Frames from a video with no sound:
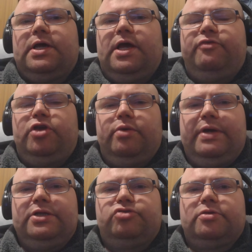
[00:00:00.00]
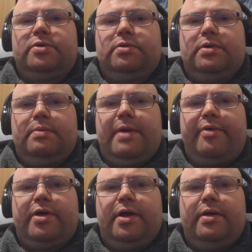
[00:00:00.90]
If you were in trouble,
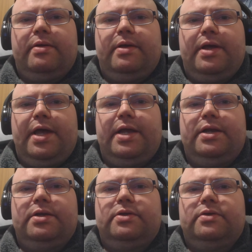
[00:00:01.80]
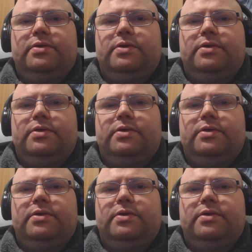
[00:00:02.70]
America and